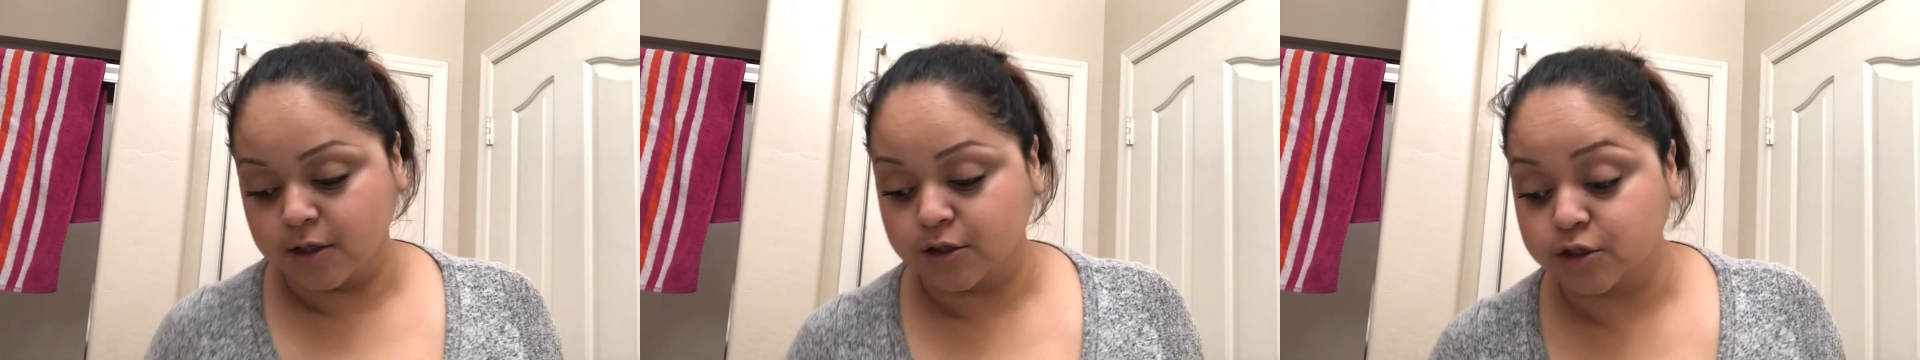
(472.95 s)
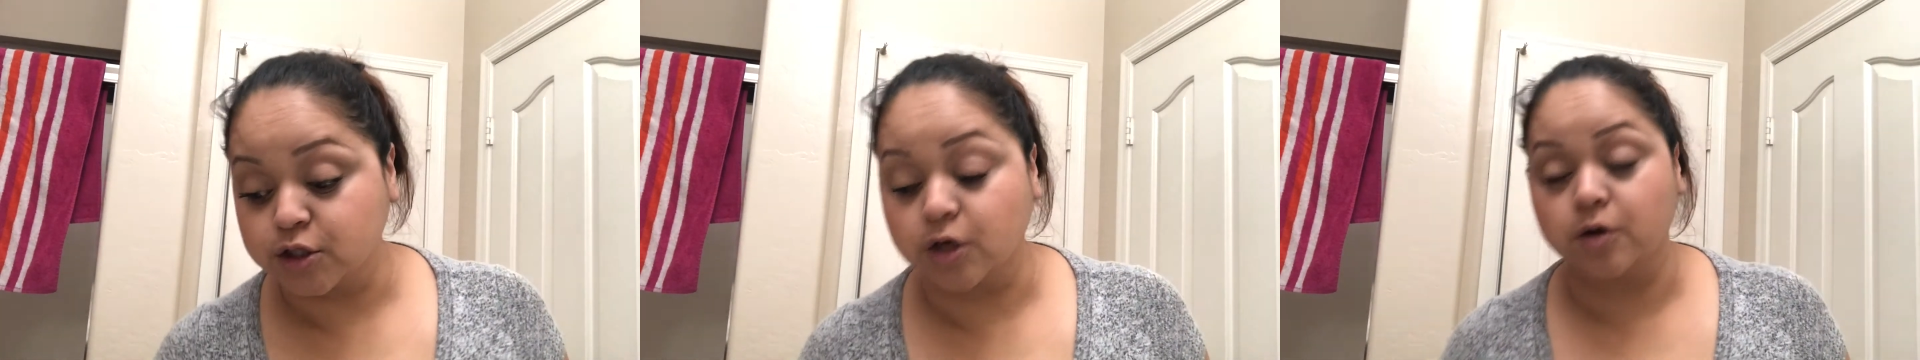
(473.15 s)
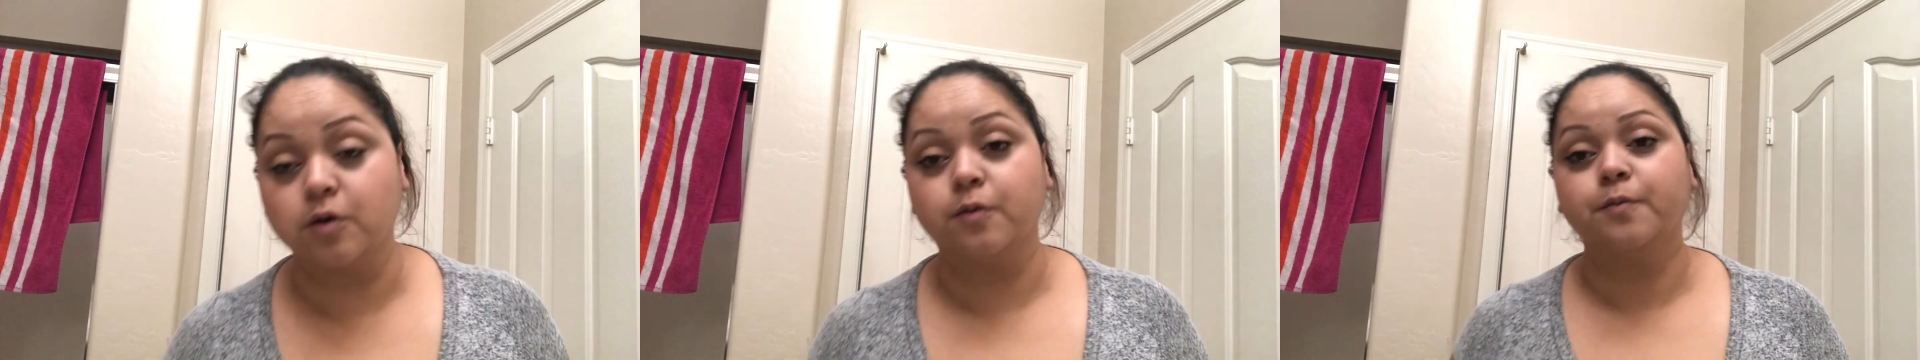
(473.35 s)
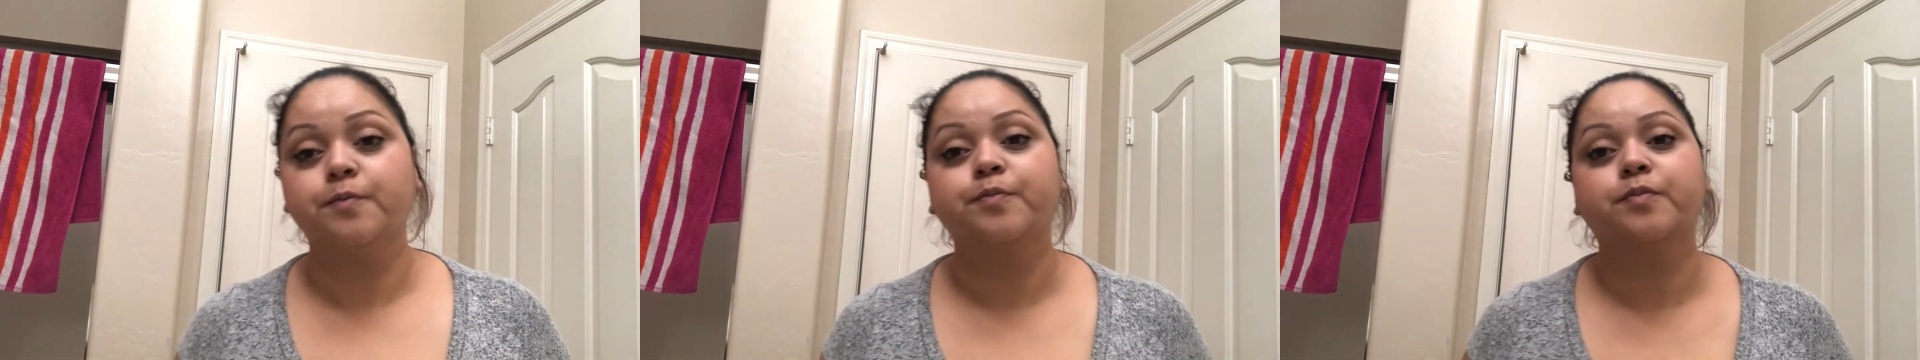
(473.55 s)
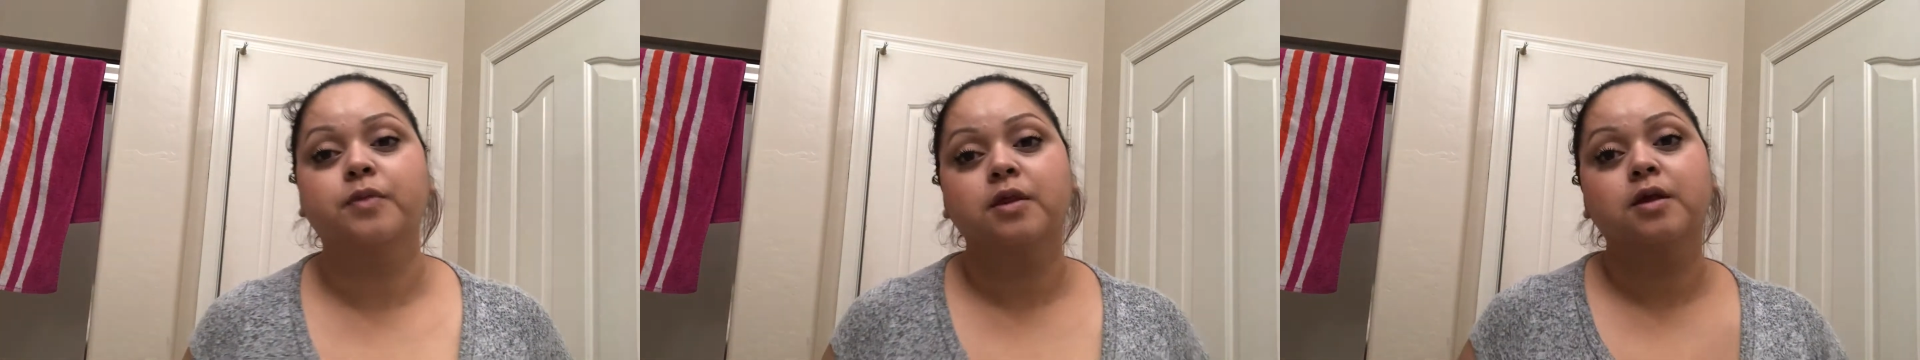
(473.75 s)
So,
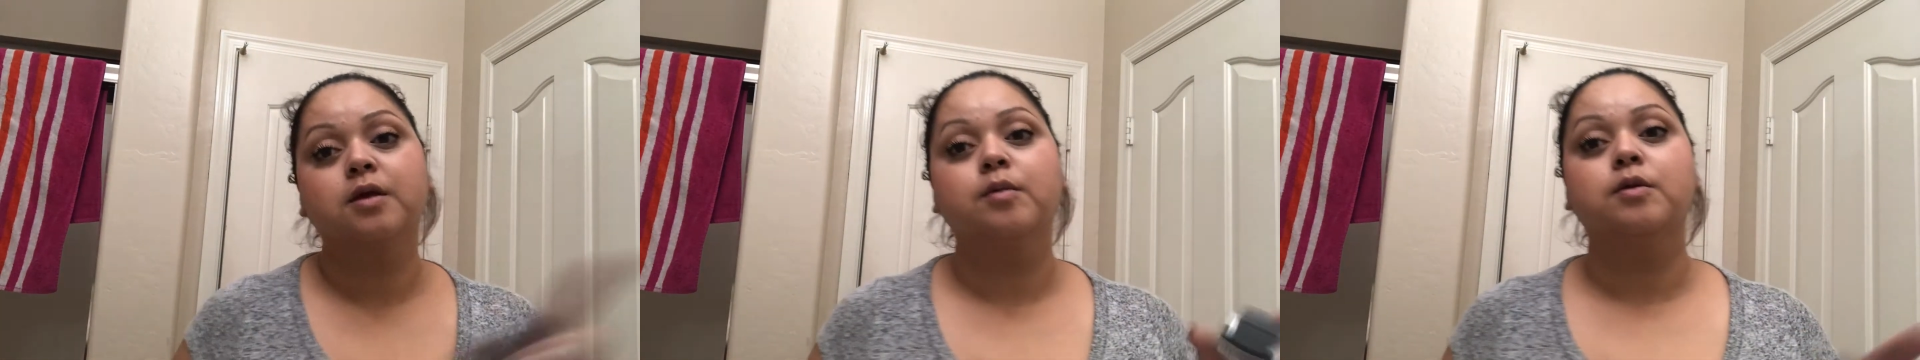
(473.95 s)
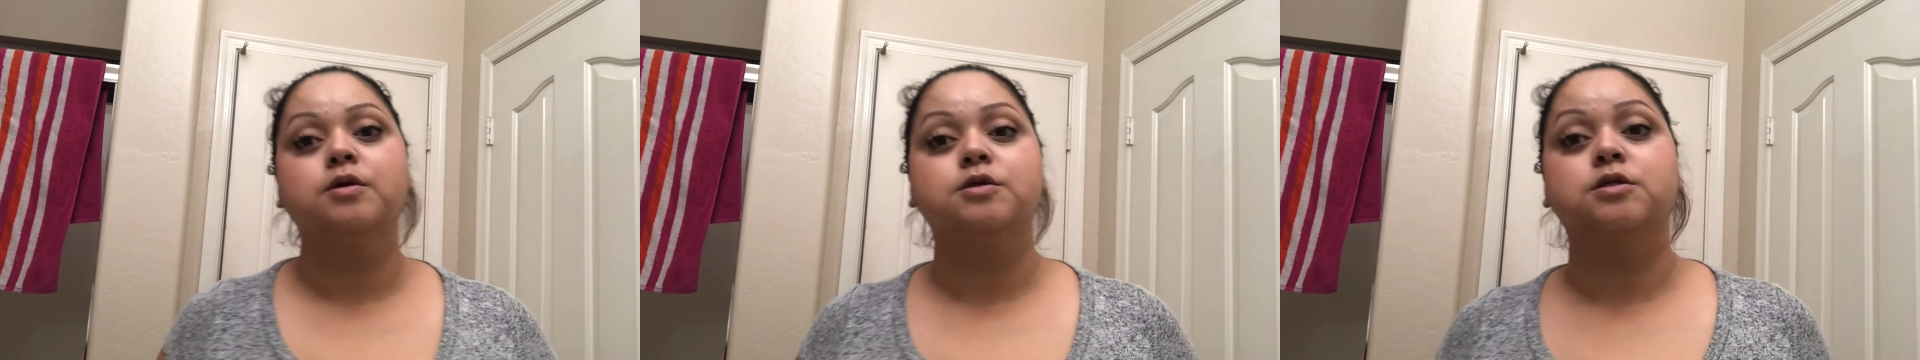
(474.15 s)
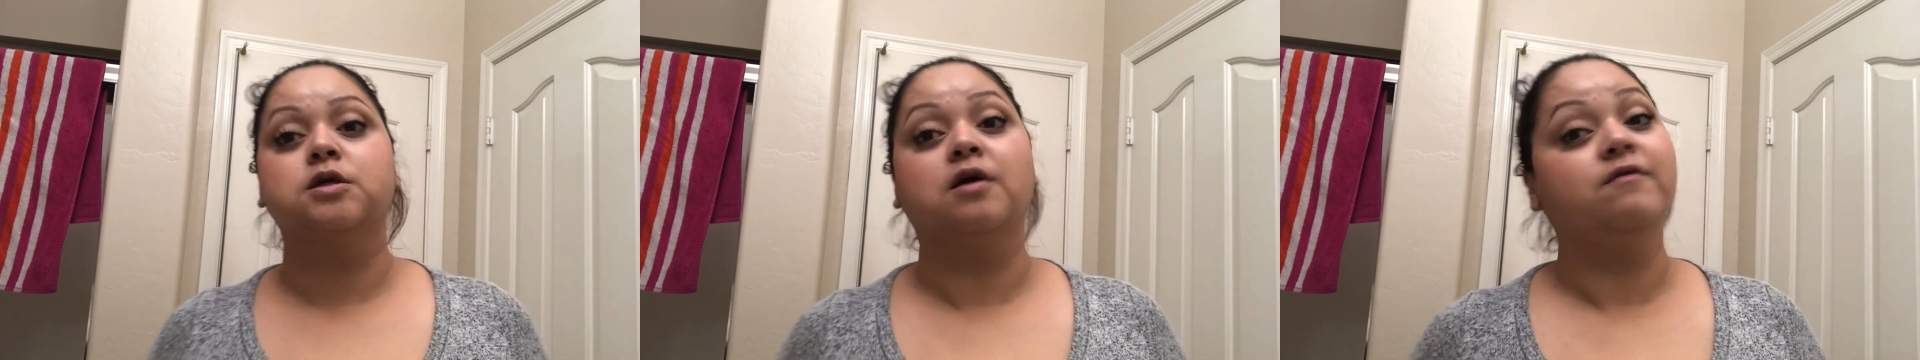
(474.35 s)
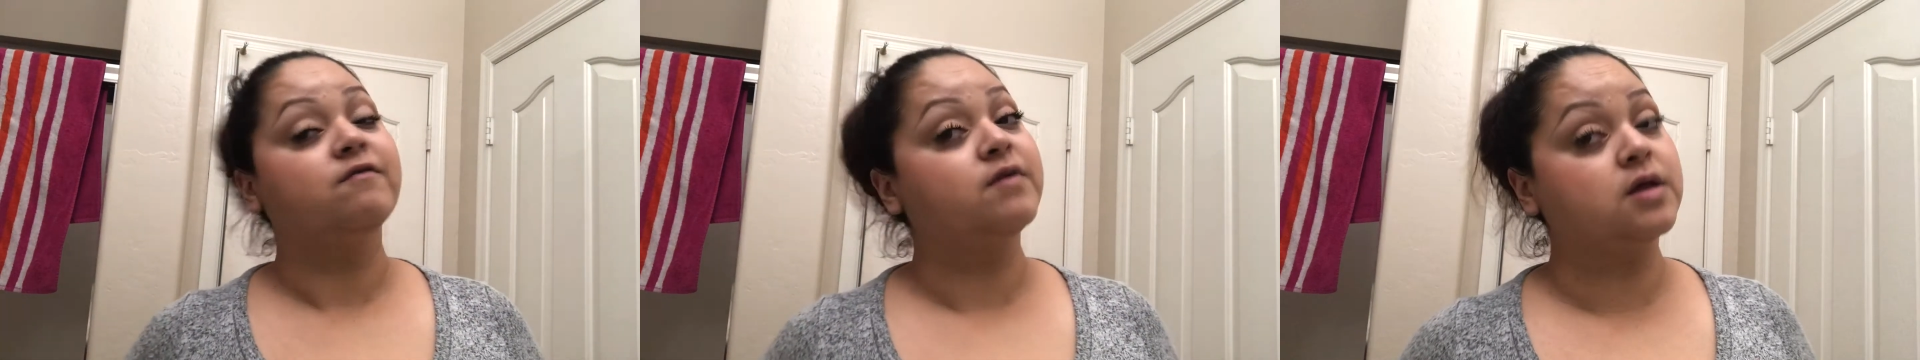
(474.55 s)
some